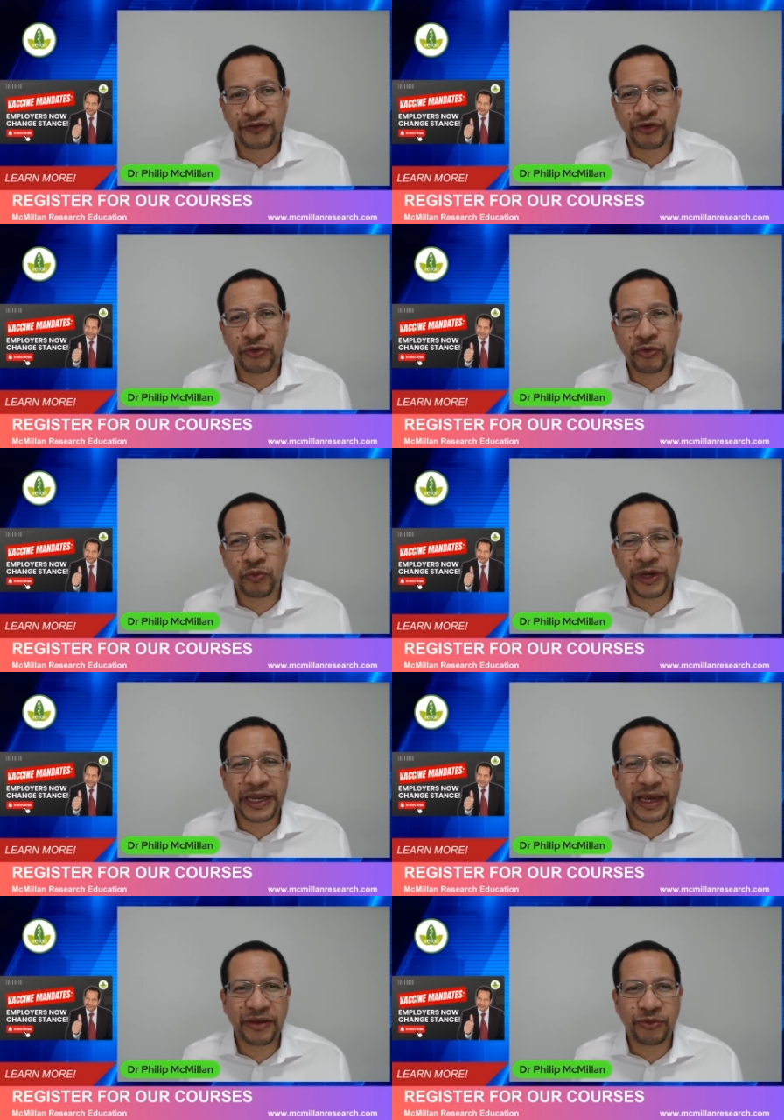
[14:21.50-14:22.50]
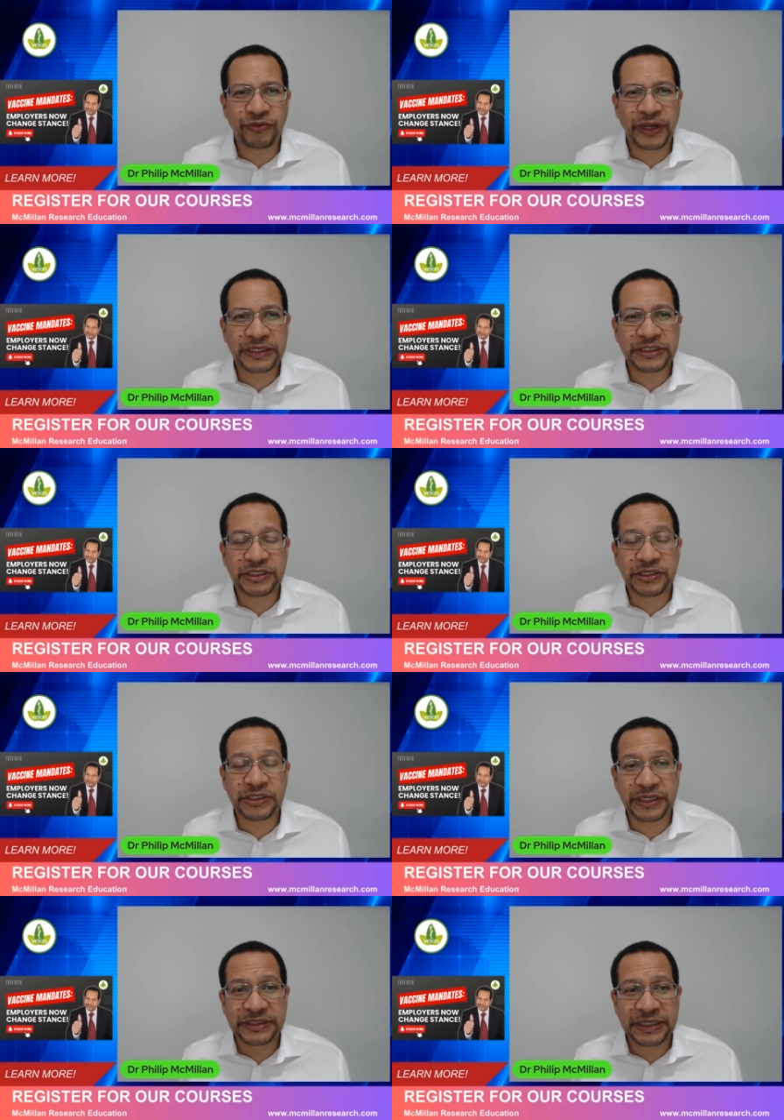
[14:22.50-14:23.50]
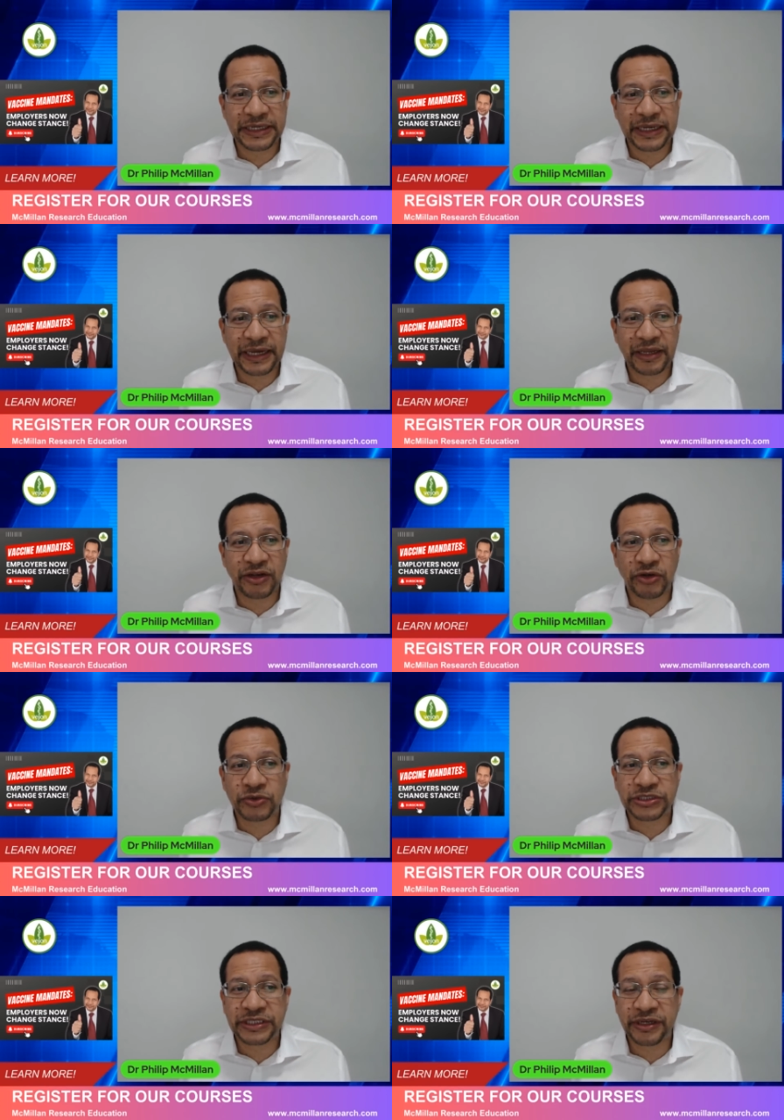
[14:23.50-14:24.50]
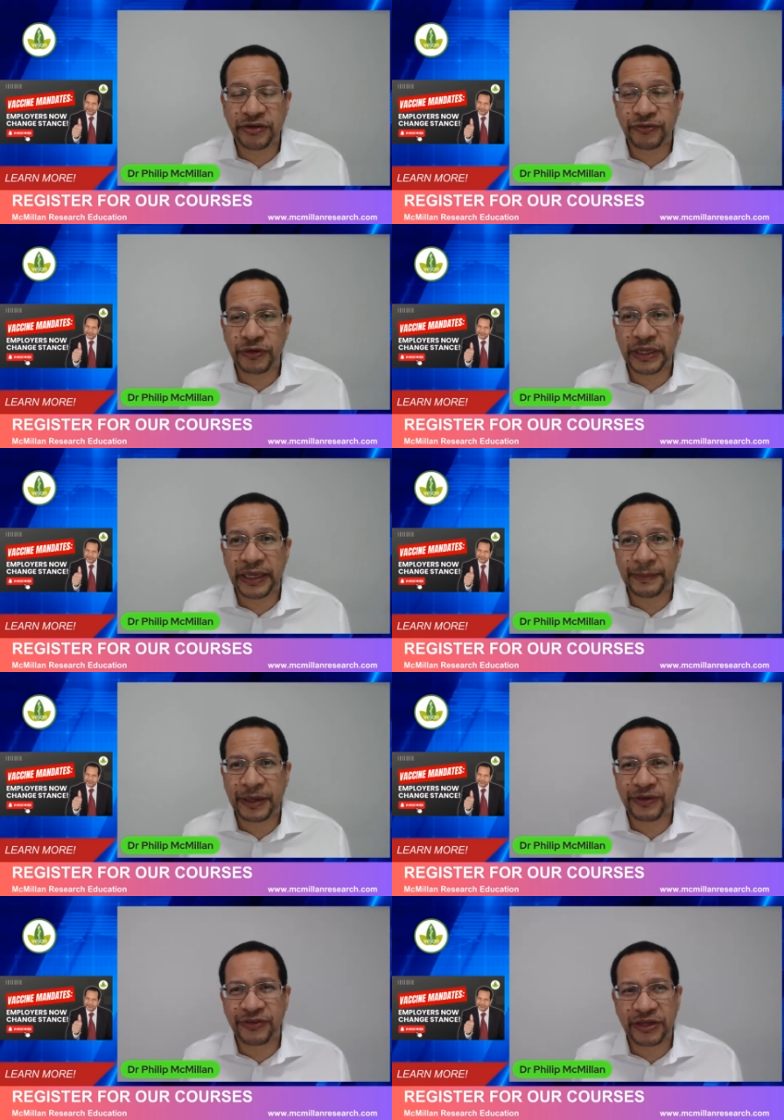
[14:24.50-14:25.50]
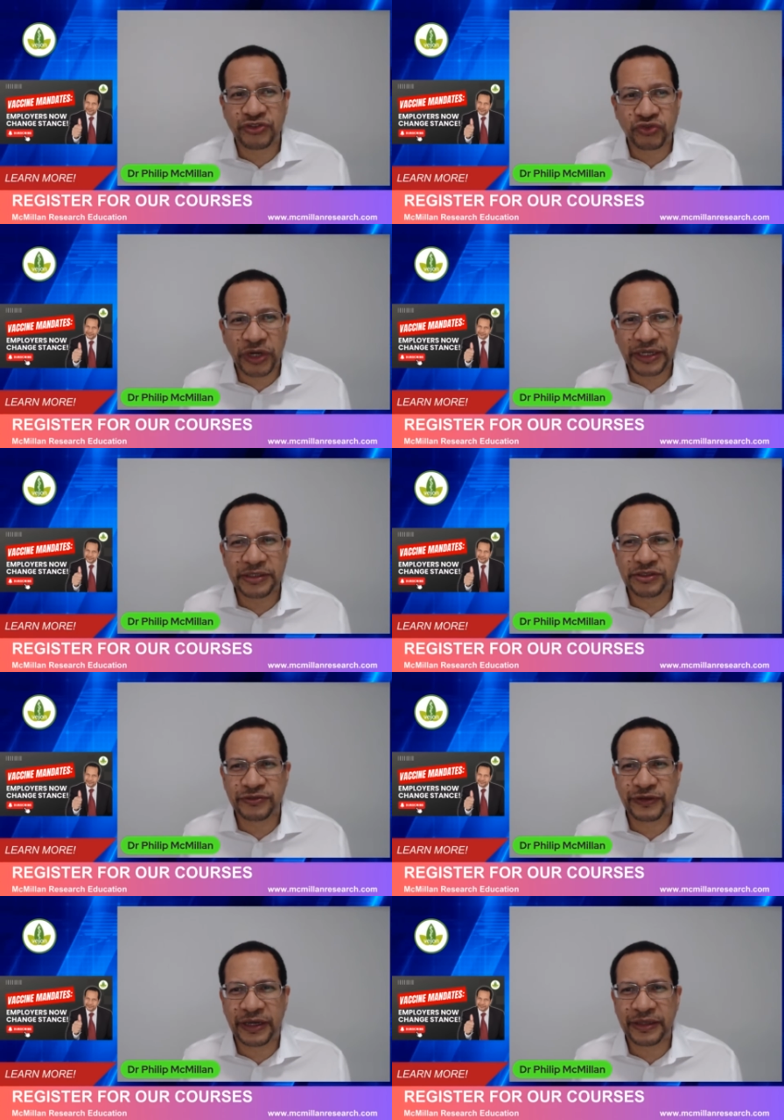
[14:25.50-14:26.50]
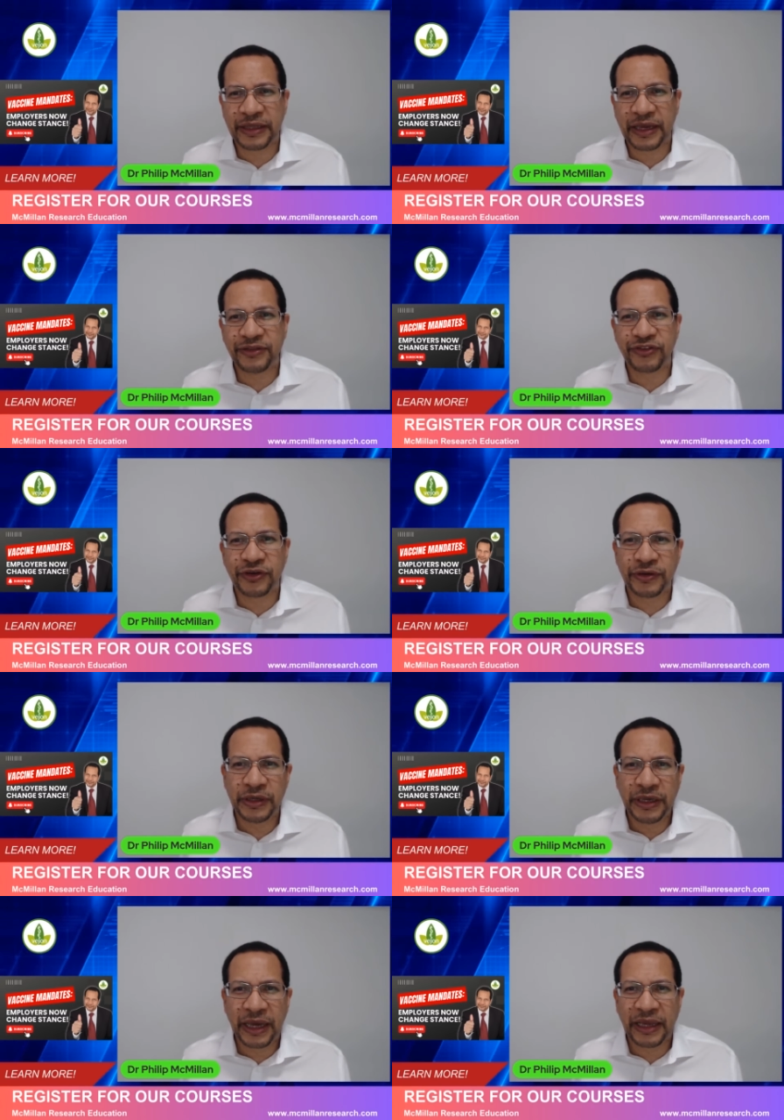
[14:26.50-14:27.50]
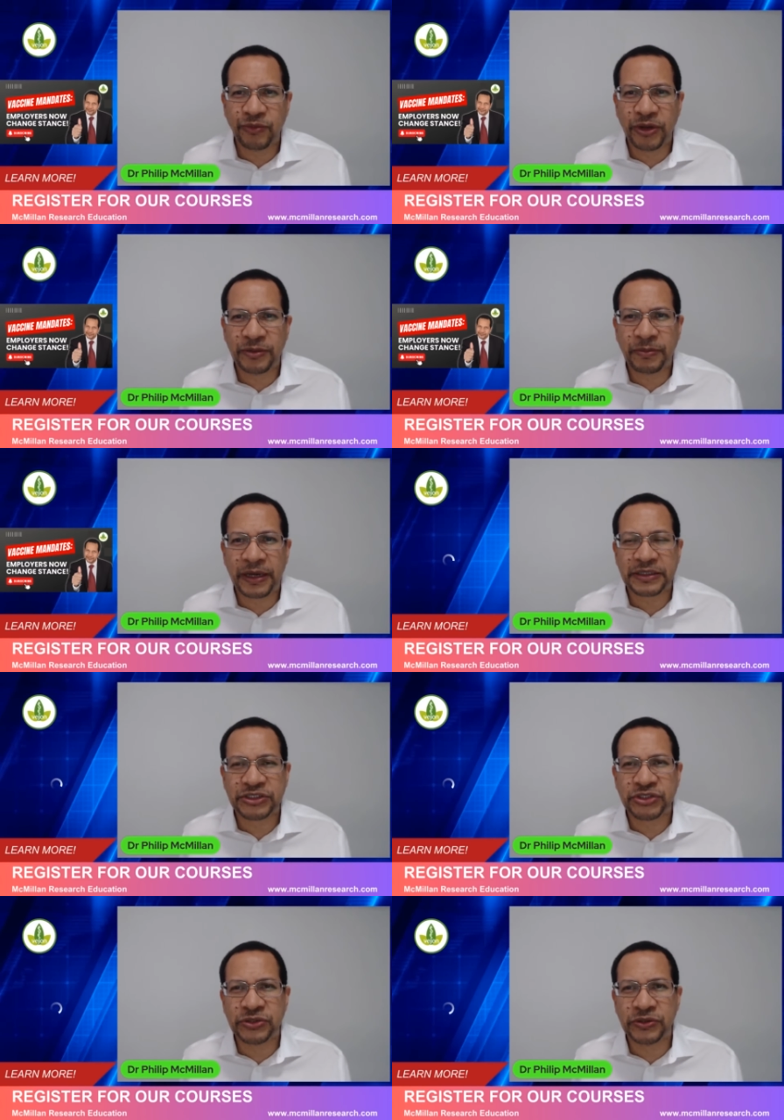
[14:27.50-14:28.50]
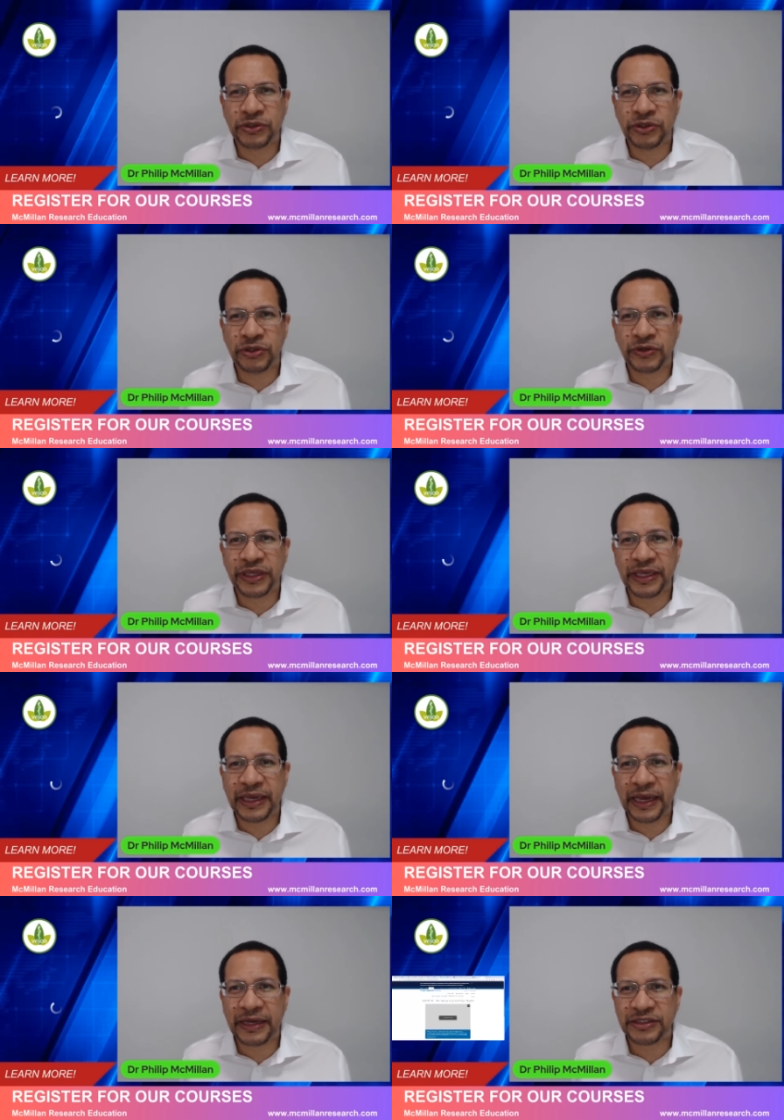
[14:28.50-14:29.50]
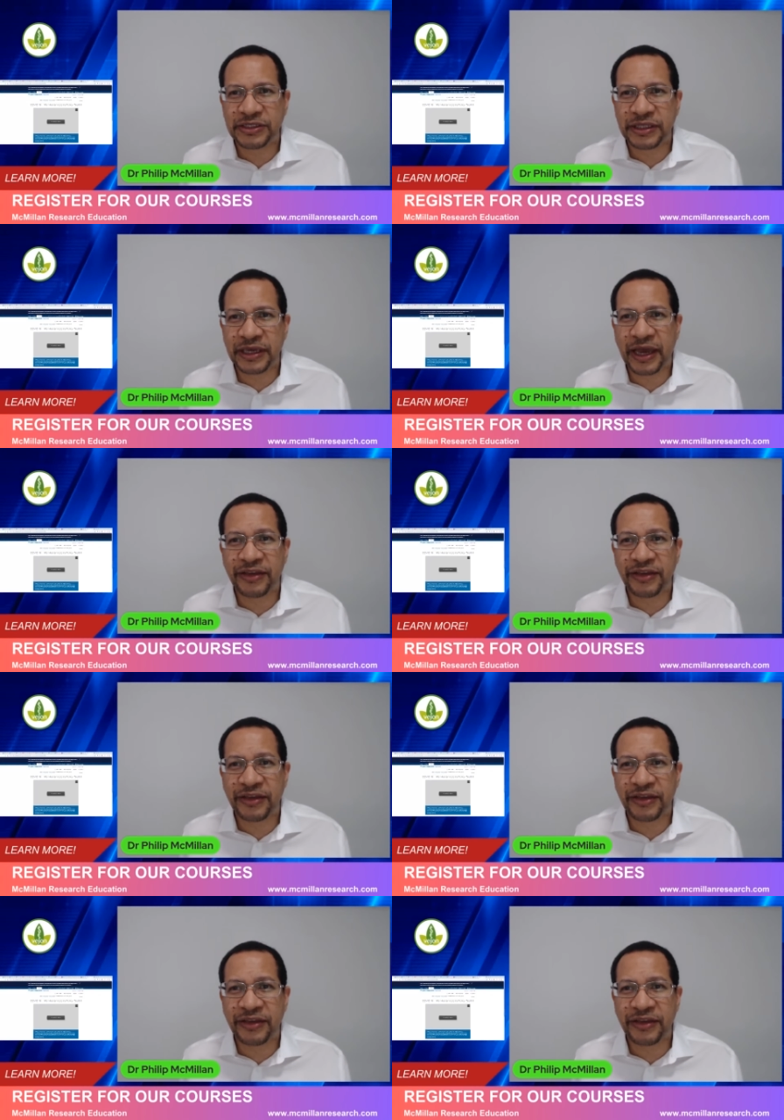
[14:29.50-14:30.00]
So when I reflected on it and I looked carefully, because I tried to find the answer, I went back to looking at the